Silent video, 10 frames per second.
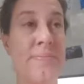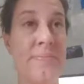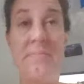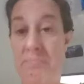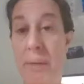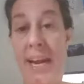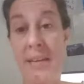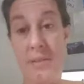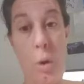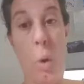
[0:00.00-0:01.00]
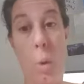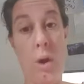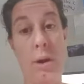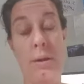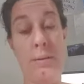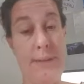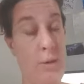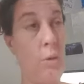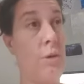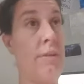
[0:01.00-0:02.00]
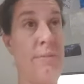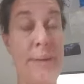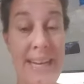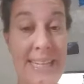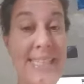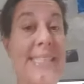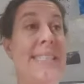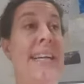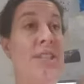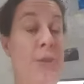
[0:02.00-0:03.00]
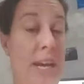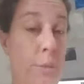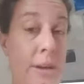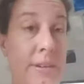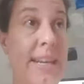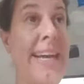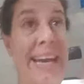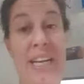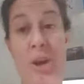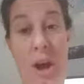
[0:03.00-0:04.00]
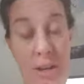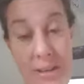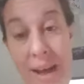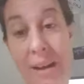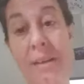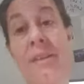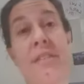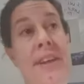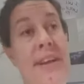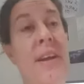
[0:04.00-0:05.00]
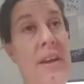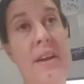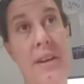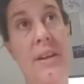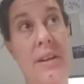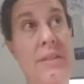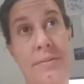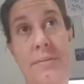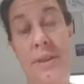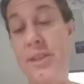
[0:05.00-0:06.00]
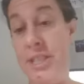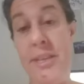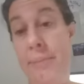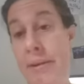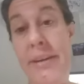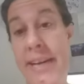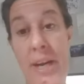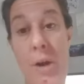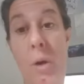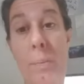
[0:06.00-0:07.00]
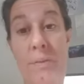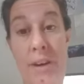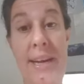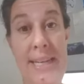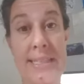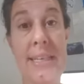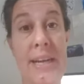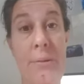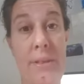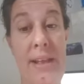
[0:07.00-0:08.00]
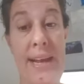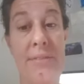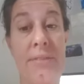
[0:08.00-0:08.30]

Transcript: my core of peace and tranquility and love and just ability to cope very easily with life.